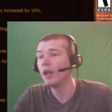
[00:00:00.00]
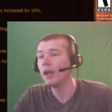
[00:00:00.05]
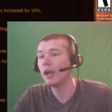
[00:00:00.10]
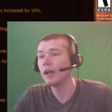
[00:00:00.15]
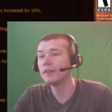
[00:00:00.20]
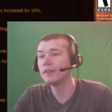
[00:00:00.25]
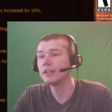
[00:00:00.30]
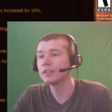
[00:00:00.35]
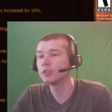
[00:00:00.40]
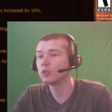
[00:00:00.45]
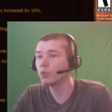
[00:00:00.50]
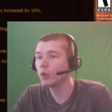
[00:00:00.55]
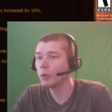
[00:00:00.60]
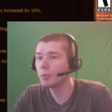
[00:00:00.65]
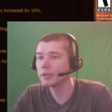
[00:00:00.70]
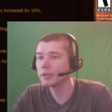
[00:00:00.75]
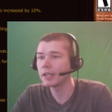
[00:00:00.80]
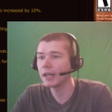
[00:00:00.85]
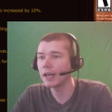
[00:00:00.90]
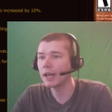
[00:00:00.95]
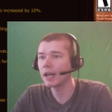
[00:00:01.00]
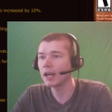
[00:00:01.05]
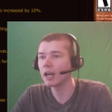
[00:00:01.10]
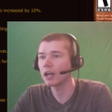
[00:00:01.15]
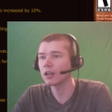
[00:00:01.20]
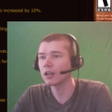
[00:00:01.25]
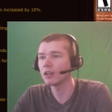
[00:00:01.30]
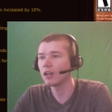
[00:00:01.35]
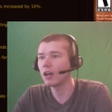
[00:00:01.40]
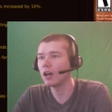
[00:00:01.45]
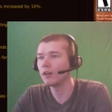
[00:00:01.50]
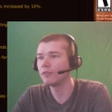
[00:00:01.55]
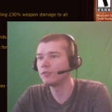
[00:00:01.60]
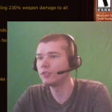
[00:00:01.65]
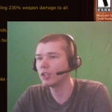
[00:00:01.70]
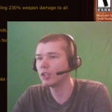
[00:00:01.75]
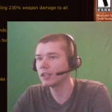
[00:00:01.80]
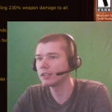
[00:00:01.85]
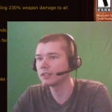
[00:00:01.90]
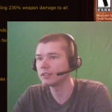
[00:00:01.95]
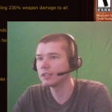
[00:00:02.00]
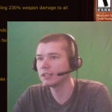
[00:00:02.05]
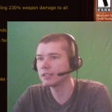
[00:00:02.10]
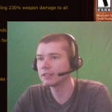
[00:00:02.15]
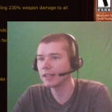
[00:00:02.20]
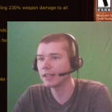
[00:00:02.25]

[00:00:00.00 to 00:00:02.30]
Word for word: And then Sweep Attack, Law of Justice.